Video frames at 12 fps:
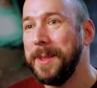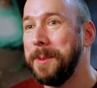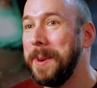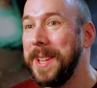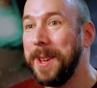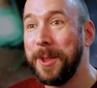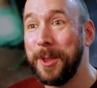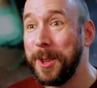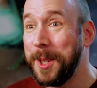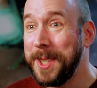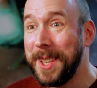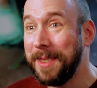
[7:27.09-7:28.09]
20 or
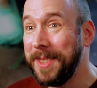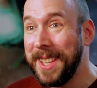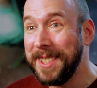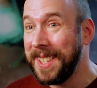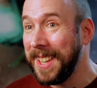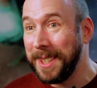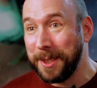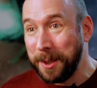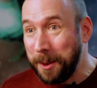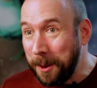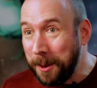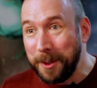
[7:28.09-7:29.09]
30 of these things
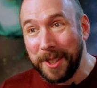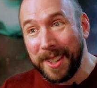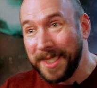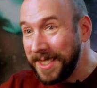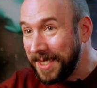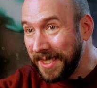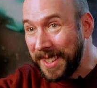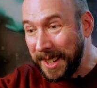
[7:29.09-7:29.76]
all just,